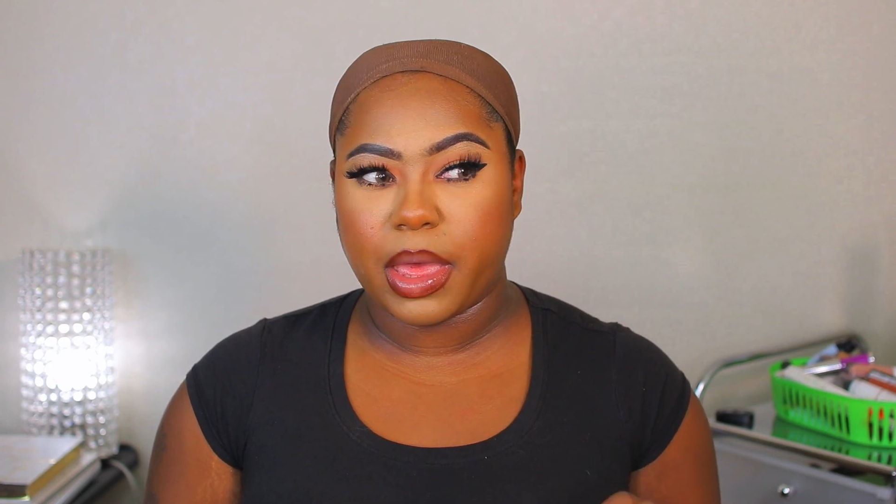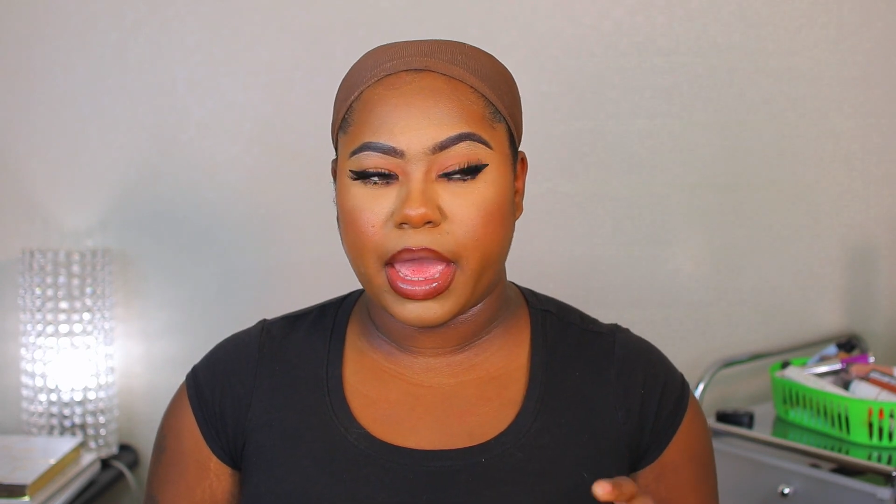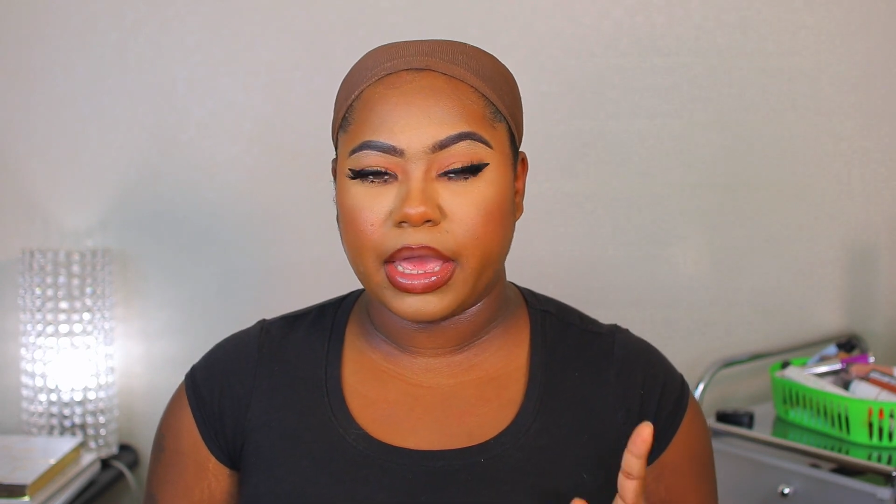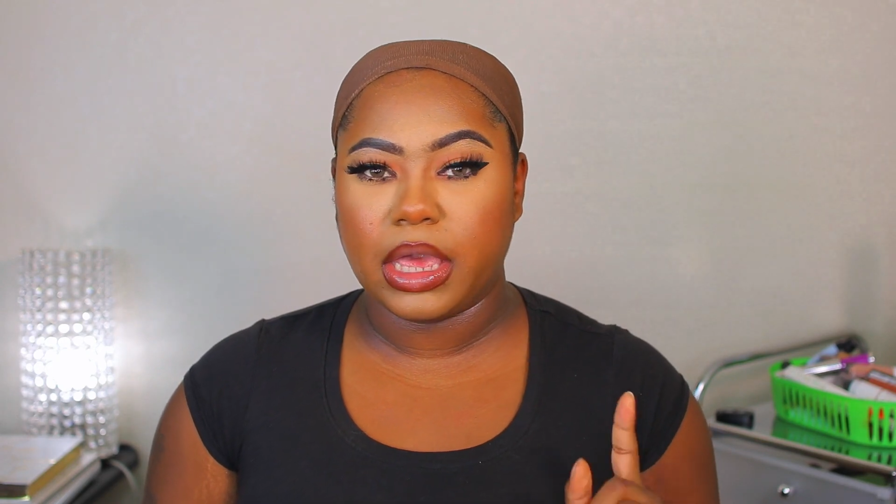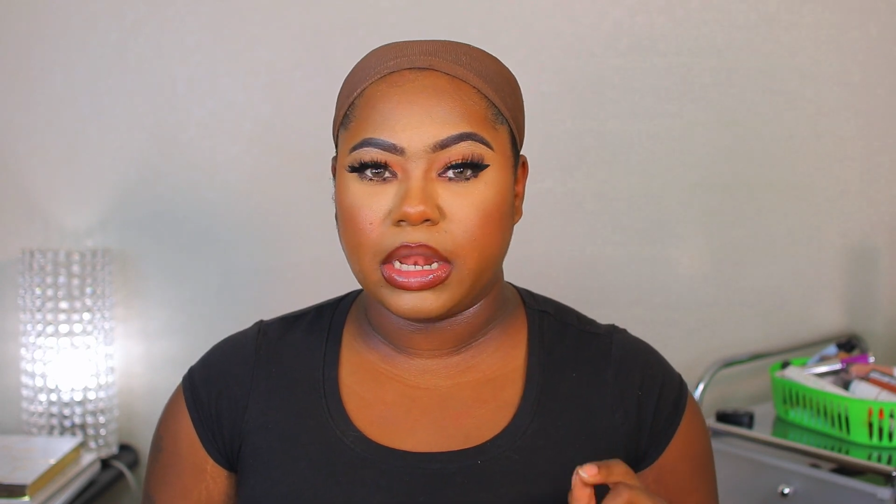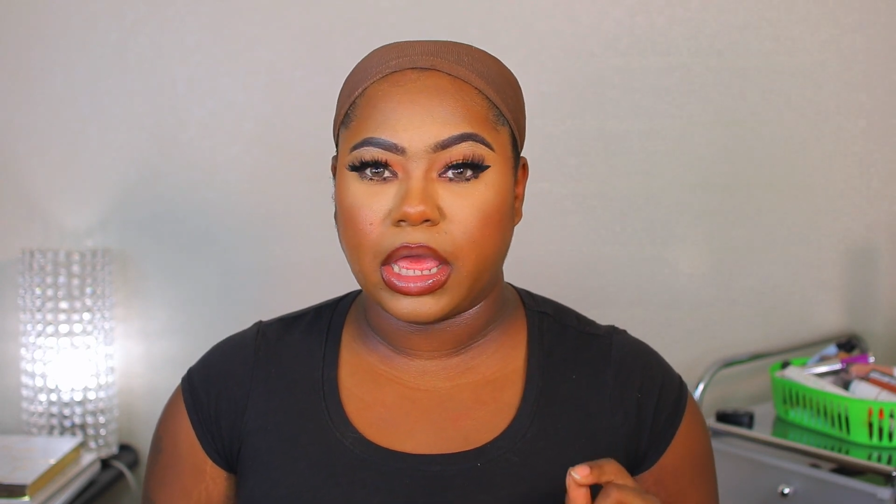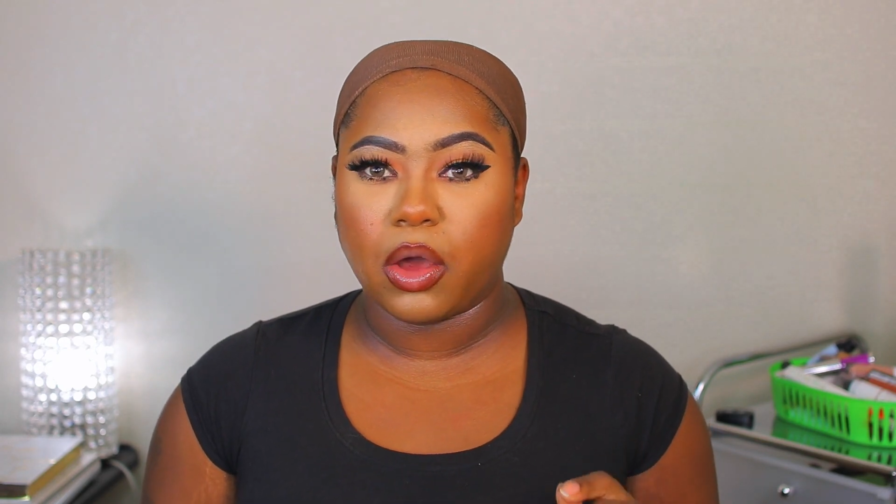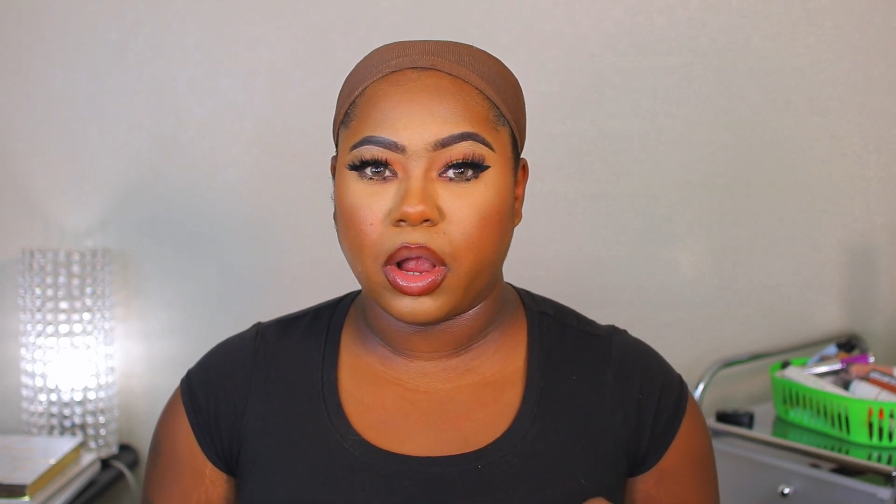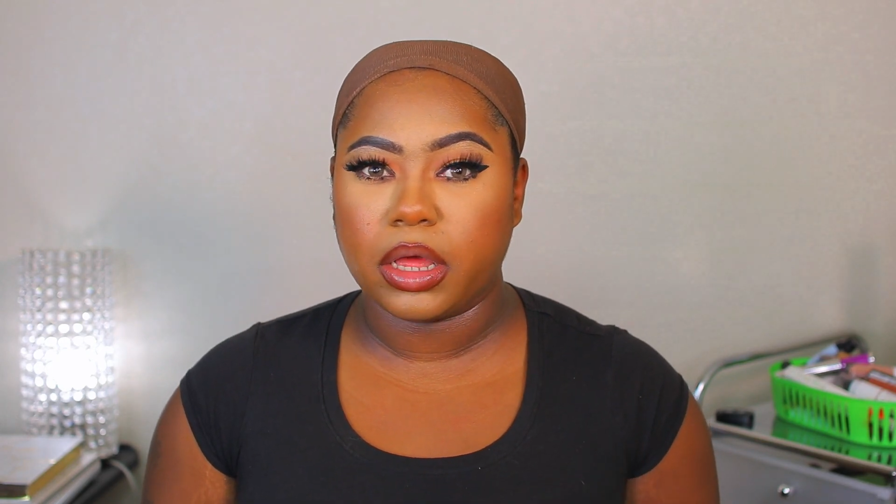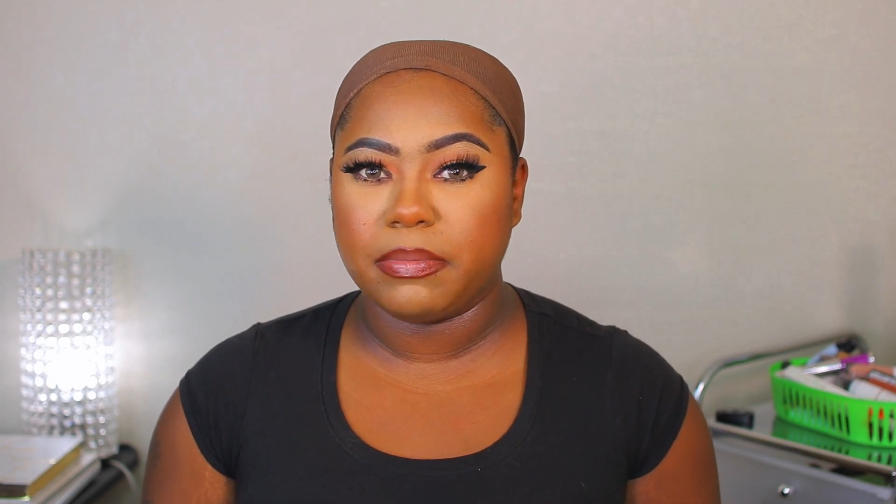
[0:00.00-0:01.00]
pack and
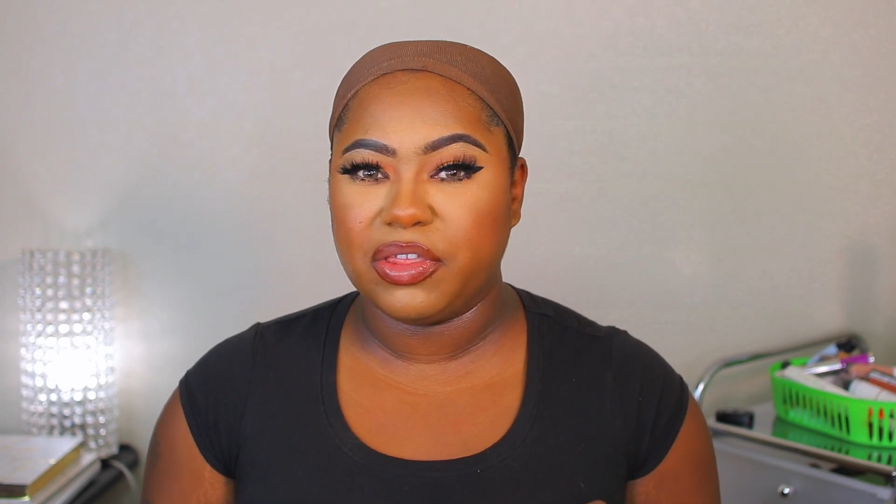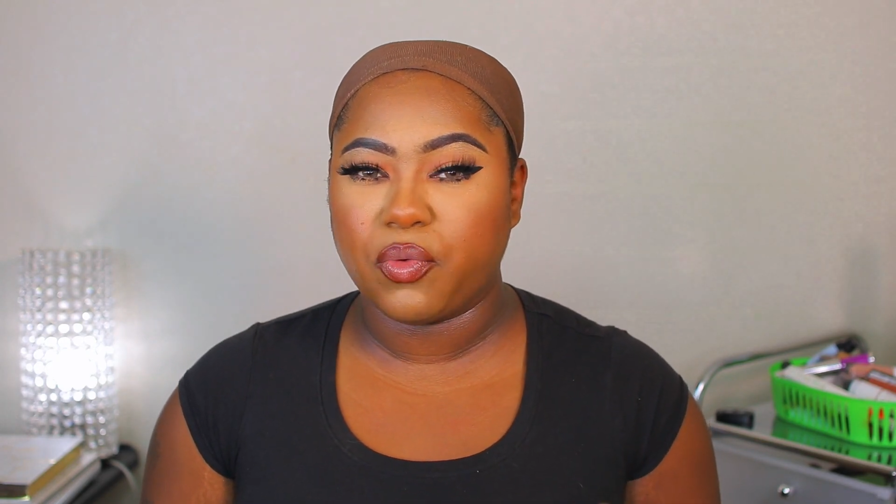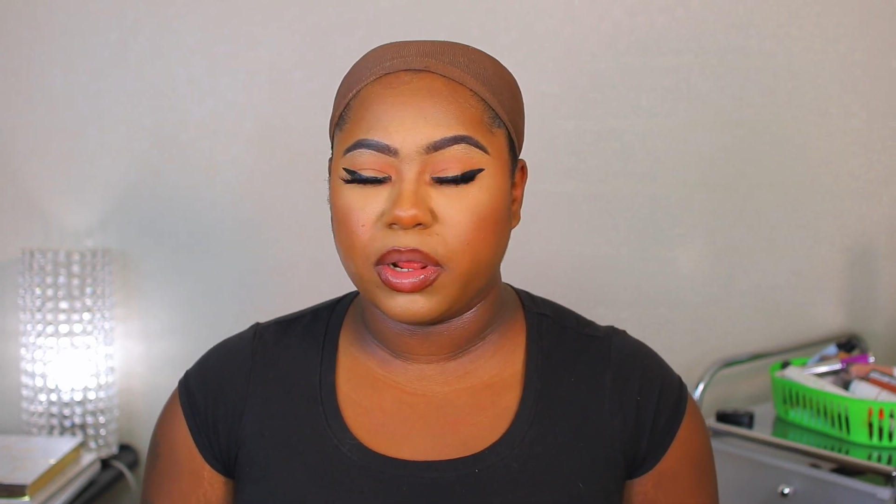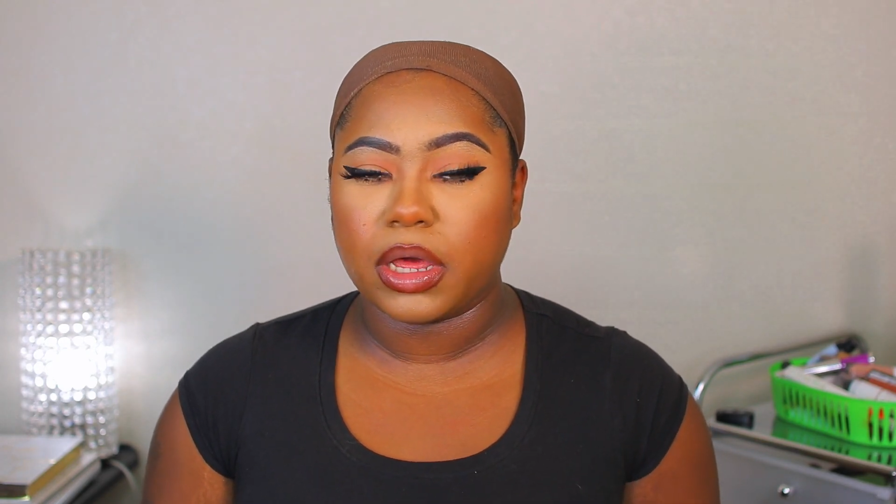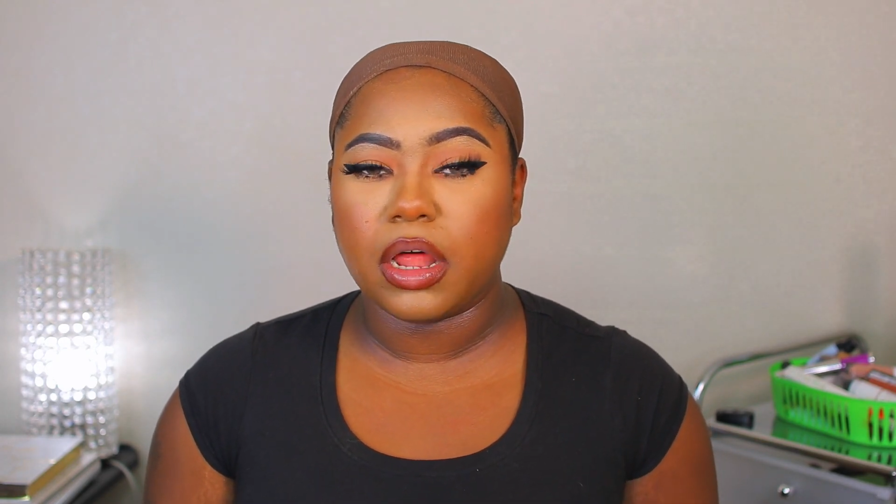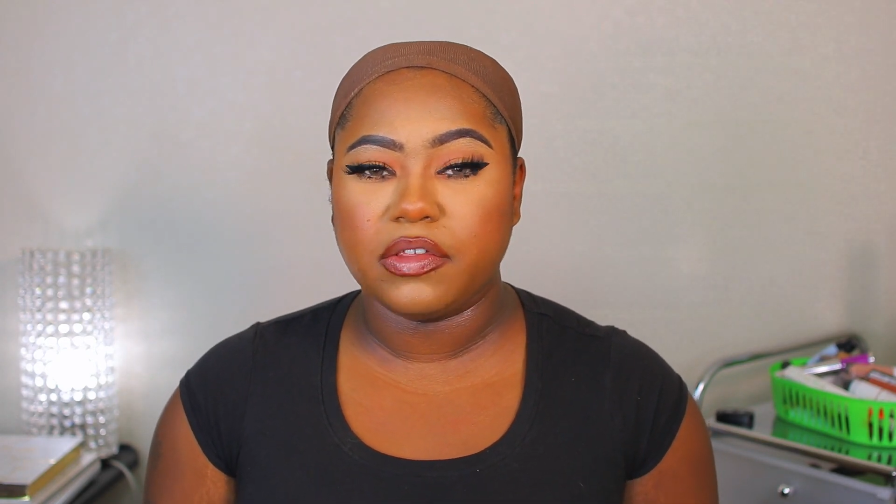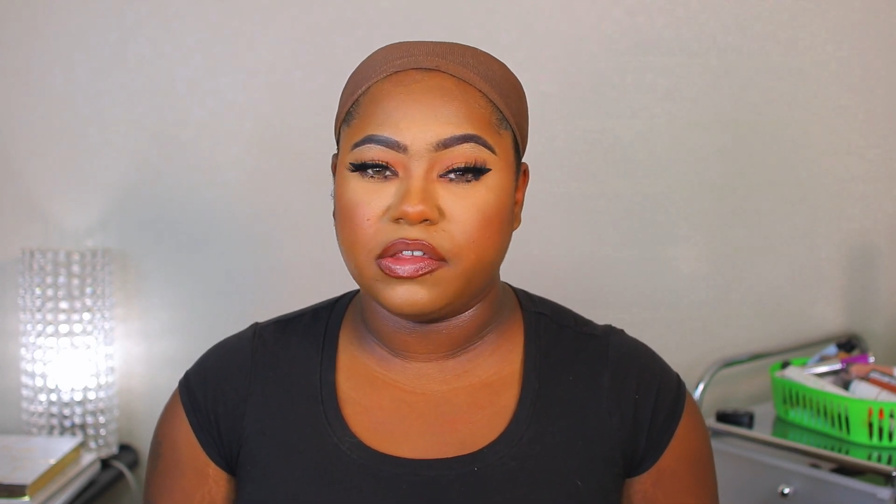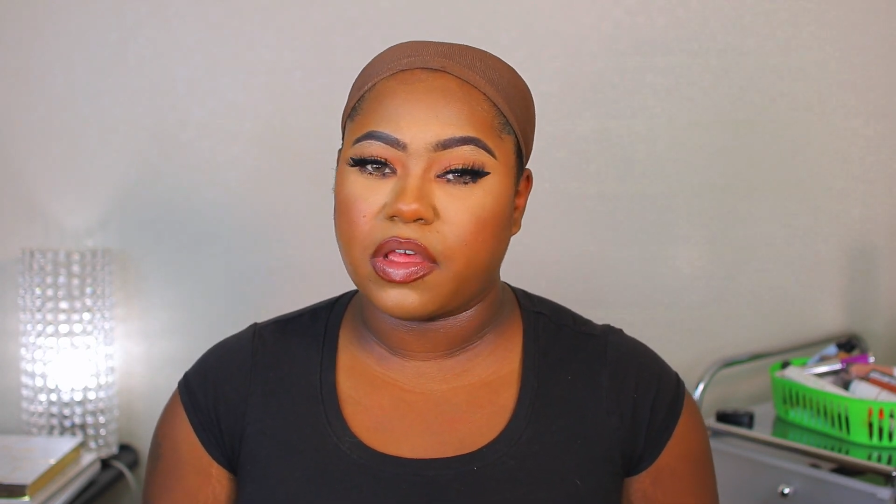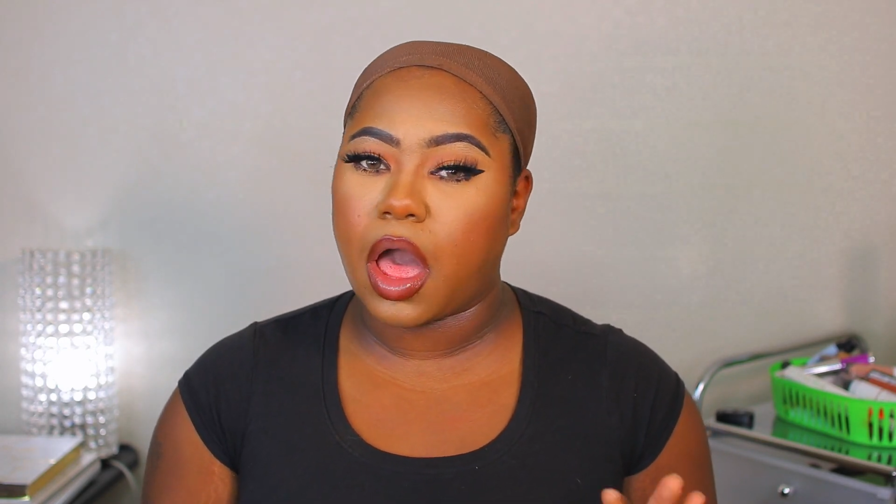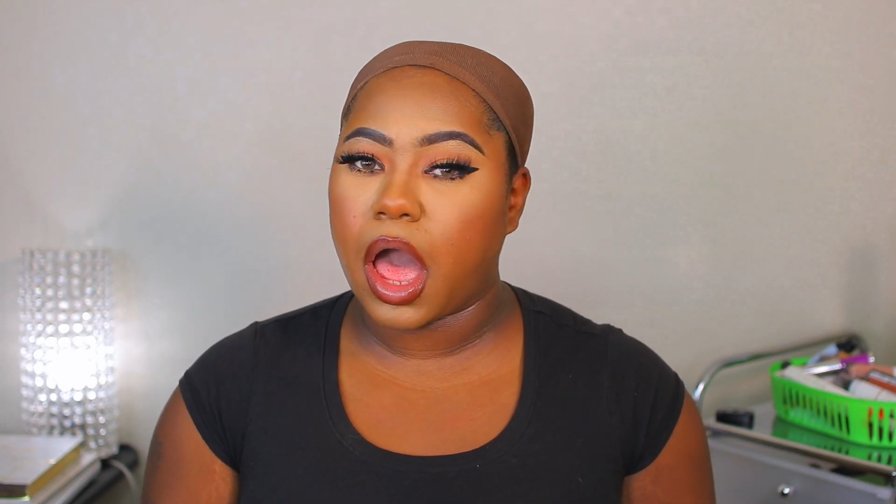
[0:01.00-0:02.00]
they are going to be $20 there's an